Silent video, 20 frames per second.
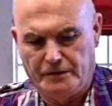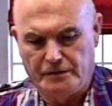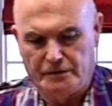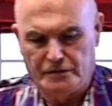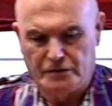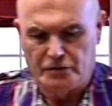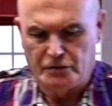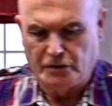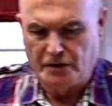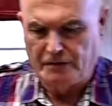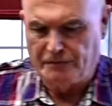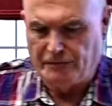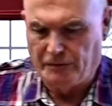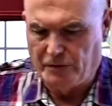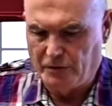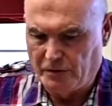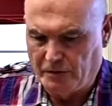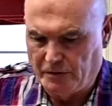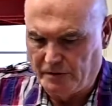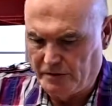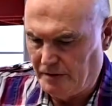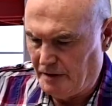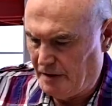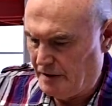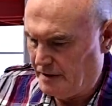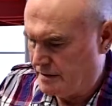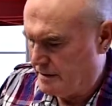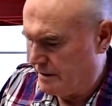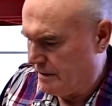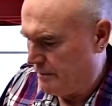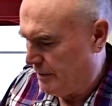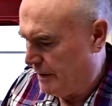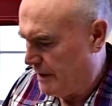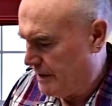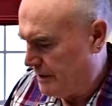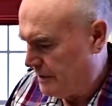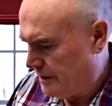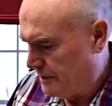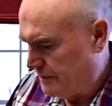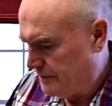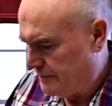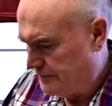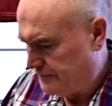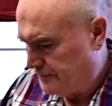straightforward into the blender.